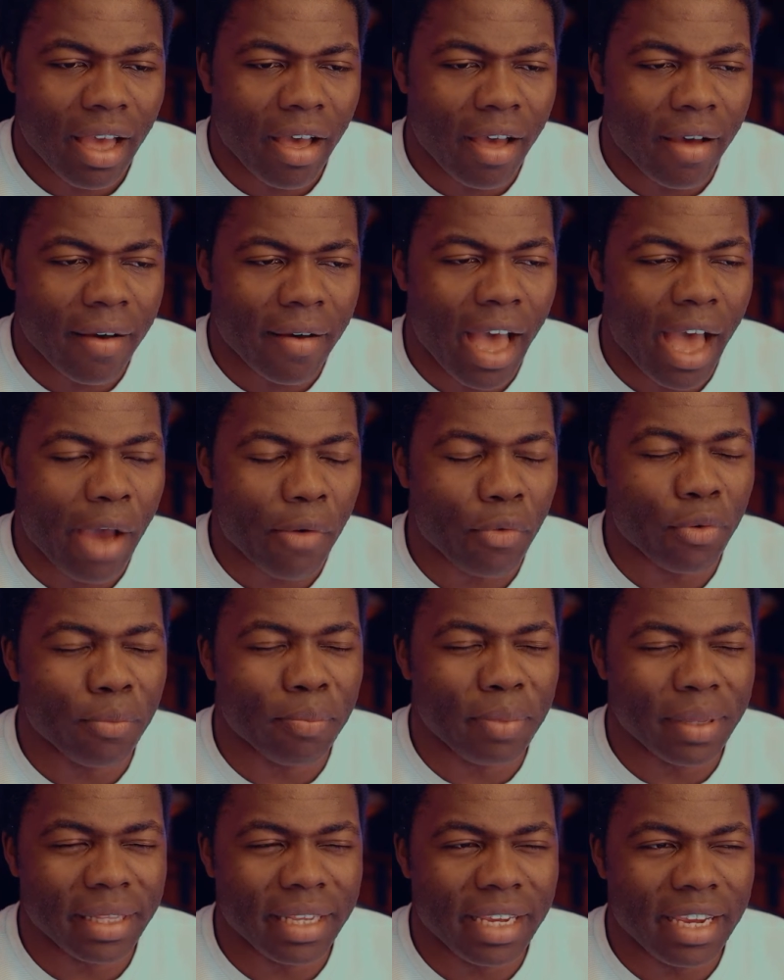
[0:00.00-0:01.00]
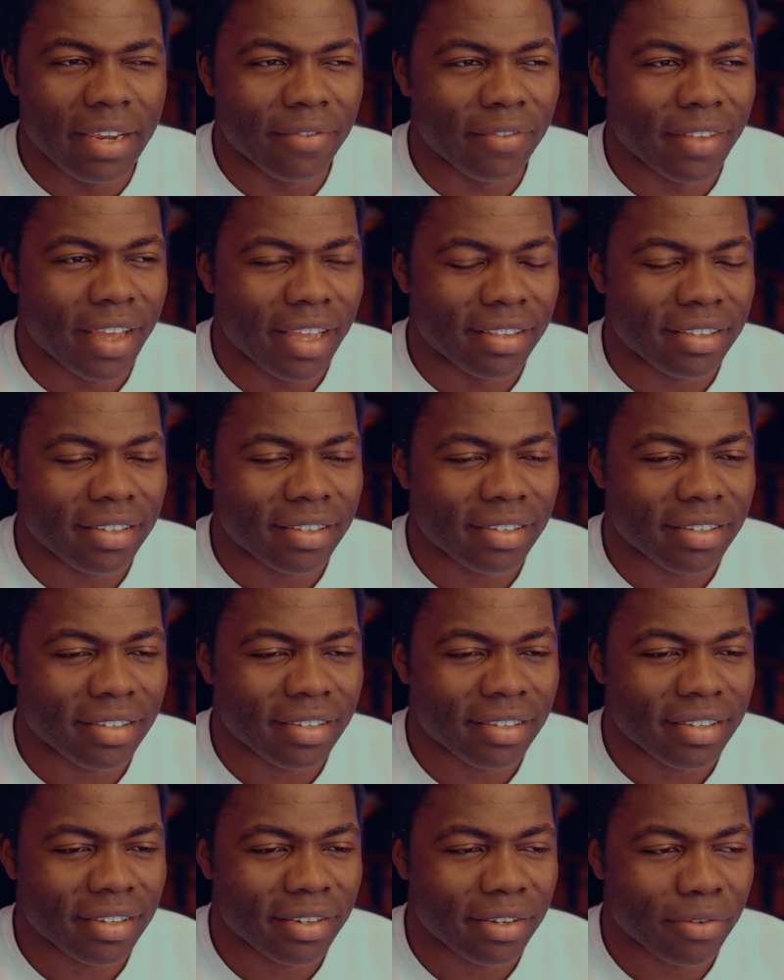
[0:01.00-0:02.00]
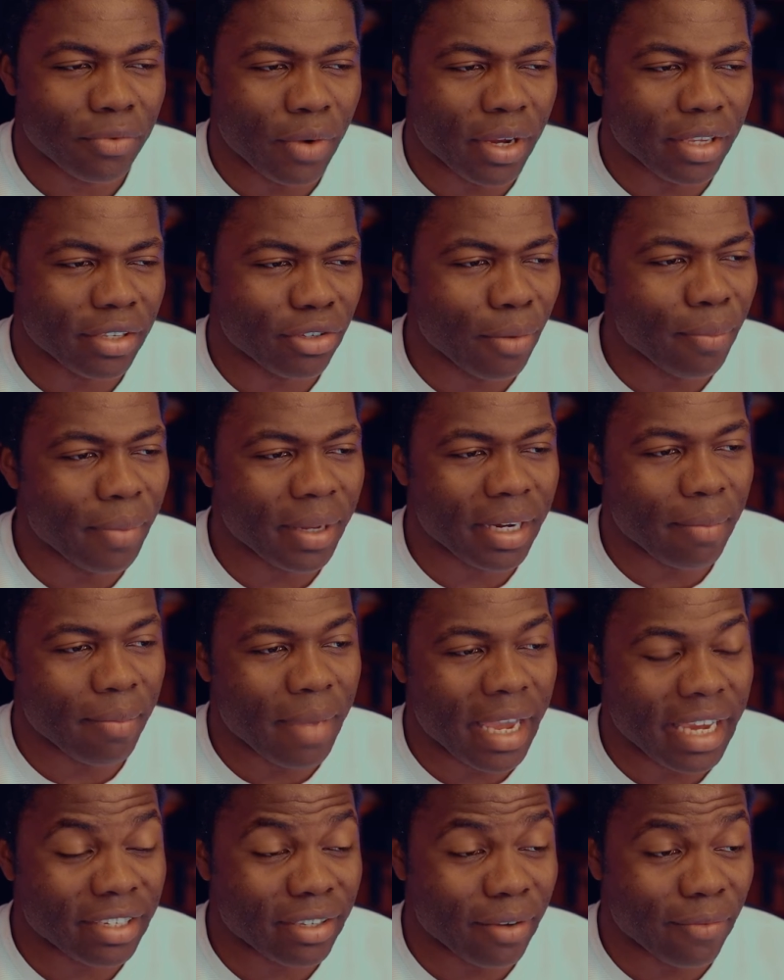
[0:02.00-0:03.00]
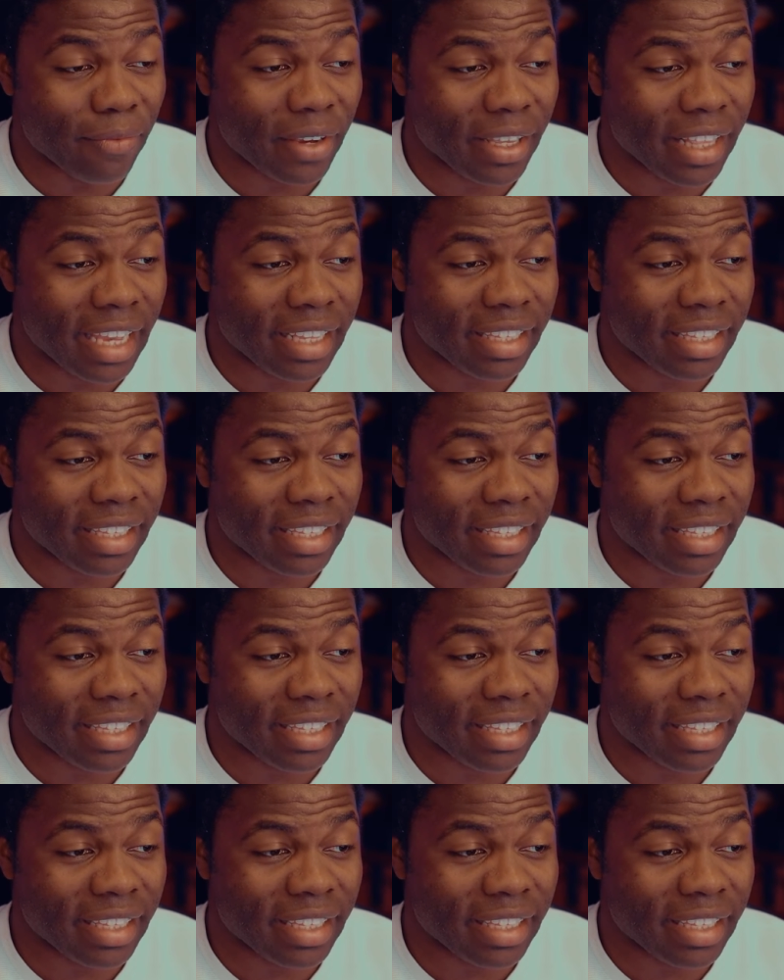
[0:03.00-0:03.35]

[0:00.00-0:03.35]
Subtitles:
I would believe that when somebody makes something